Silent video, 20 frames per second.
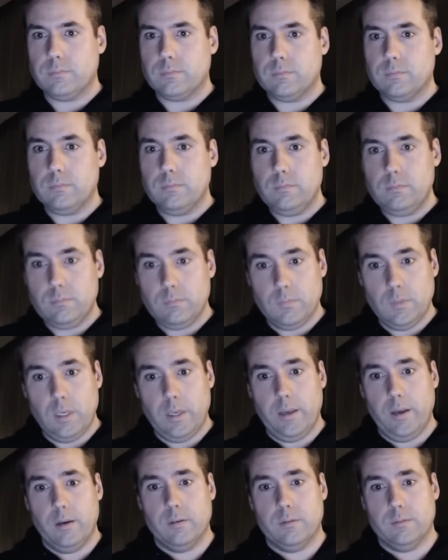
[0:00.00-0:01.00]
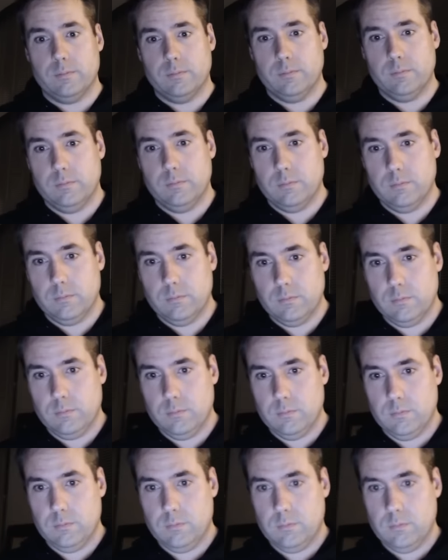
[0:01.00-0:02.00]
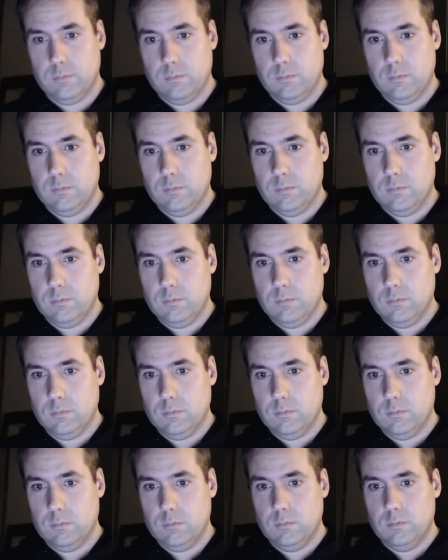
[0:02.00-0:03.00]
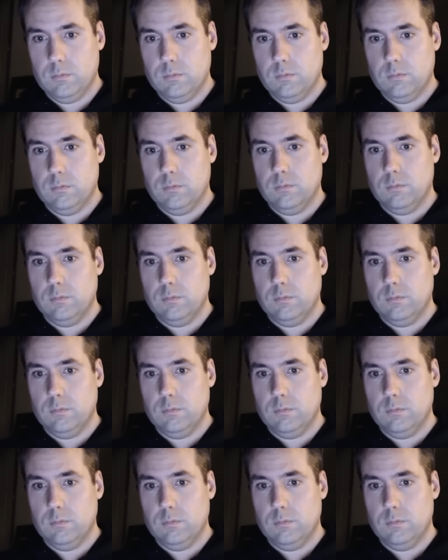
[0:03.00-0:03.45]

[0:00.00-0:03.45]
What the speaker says: The person shown says nothing.